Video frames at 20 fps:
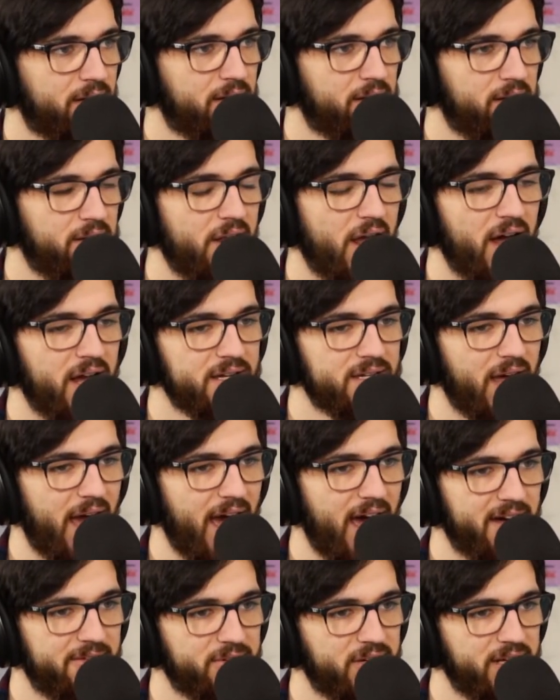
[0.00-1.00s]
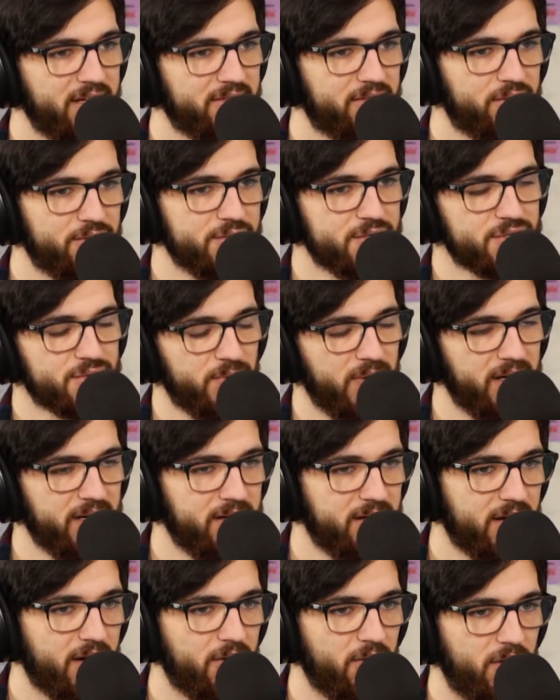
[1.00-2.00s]
not having it, they're just ready
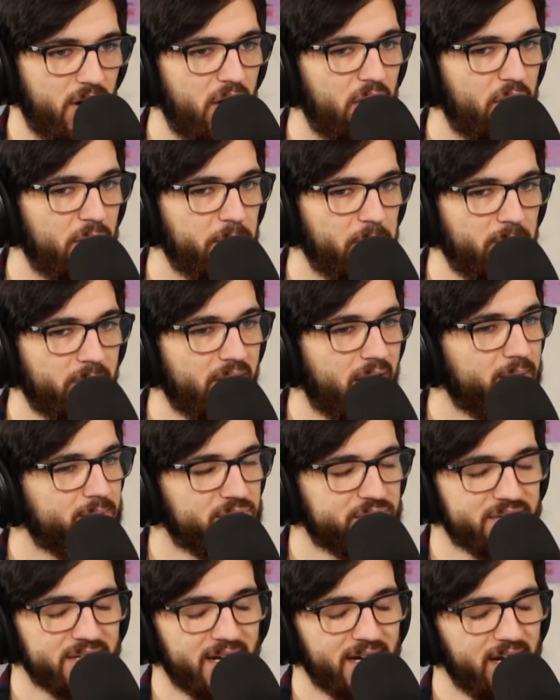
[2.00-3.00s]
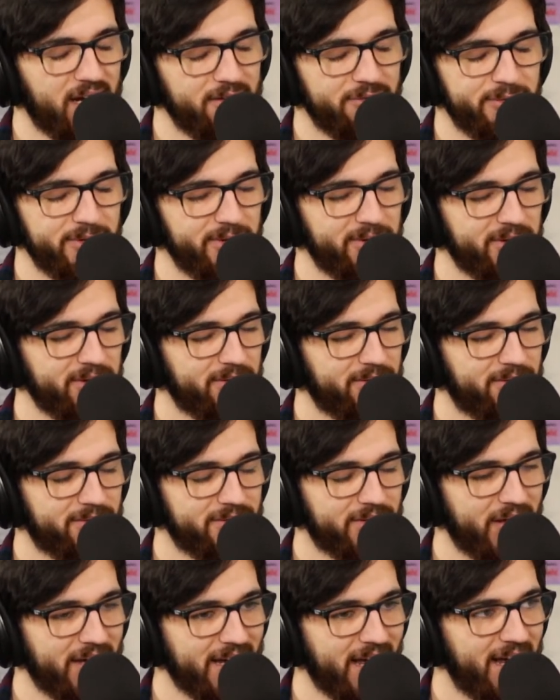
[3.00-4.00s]
to go home, I'm just like, I feel you.
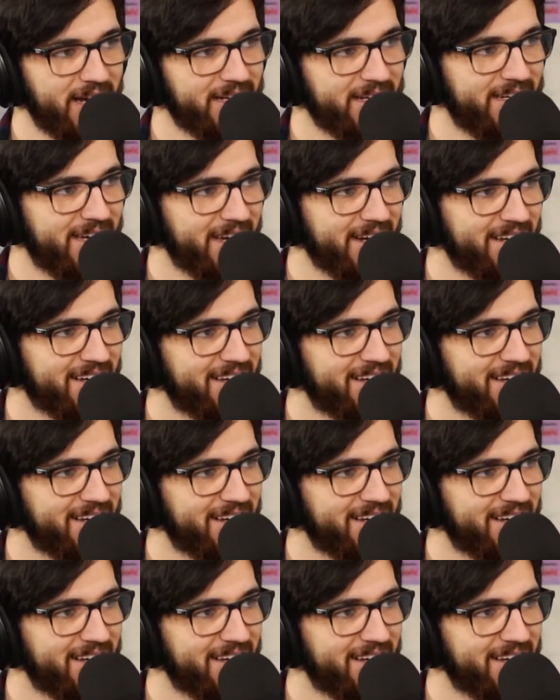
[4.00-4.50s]
Like, I get it.